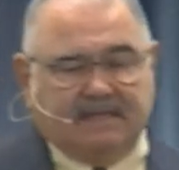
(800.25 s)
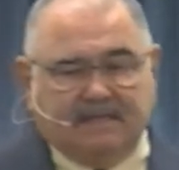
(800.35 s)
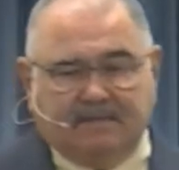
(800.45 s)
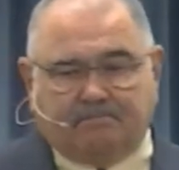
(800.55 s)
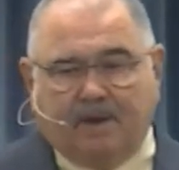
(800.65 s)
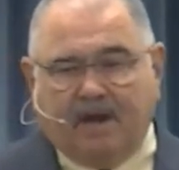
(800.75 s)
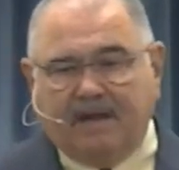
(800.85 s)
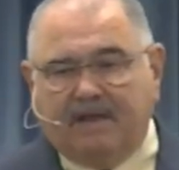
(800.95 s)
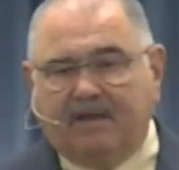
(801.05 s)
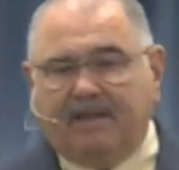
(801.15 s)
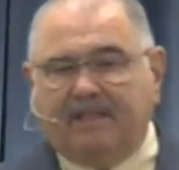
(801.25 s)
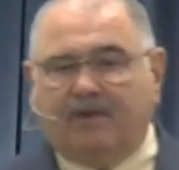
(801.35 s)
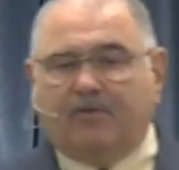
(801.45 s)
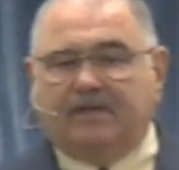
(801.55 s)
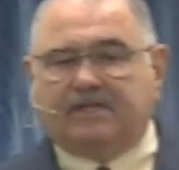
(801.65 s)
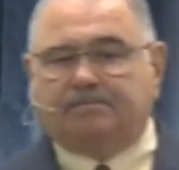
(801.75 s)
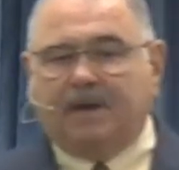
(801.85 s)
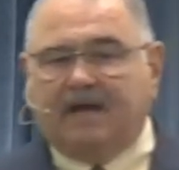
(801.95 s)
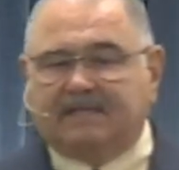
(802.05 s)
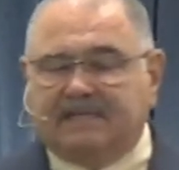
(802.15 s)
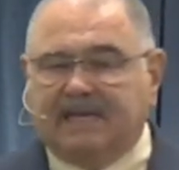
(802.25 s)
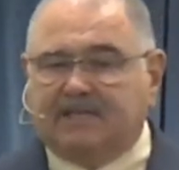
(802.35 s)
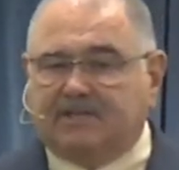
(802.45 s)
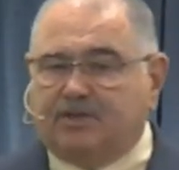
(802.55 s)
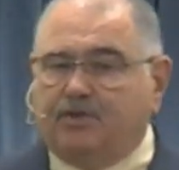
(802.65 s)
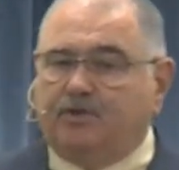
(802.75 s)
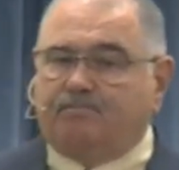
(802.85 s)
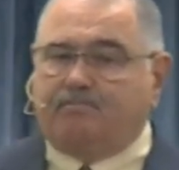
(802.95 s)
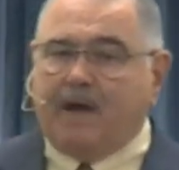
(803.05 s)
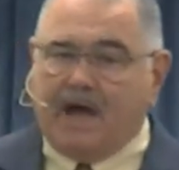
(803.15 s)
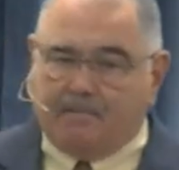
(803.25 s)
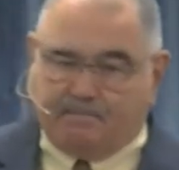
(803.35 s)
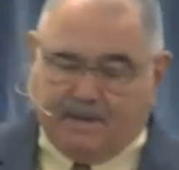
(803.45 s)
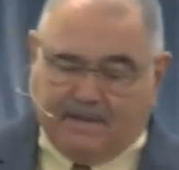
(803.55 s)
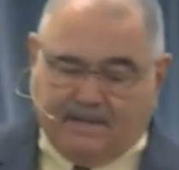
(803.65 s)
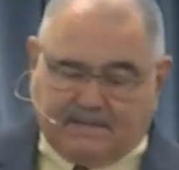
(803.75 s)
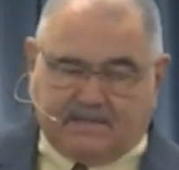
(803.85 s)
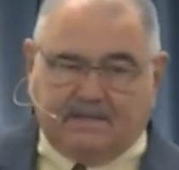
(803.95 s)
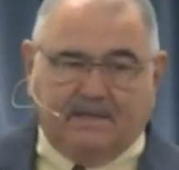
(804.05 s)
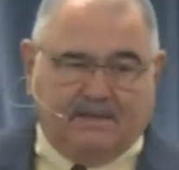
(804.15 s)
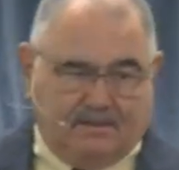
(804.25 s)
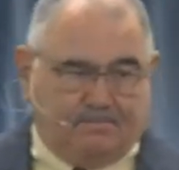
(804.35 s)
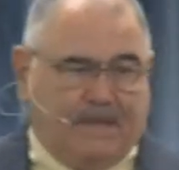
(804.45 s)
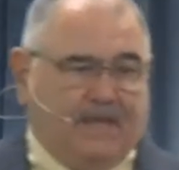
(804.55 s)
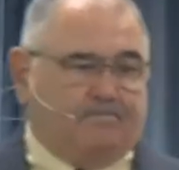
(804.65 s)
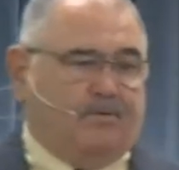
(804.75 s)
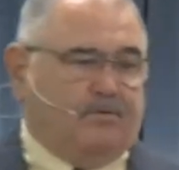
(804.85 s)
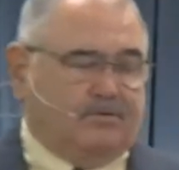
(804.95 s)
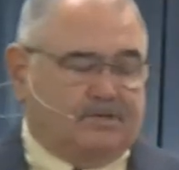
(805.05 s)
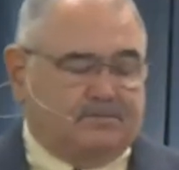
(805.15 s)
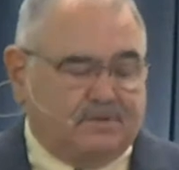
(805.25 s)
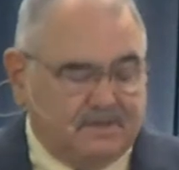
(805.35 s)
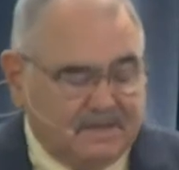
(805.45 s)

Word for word: and upon hearing their response as to the populace, the people's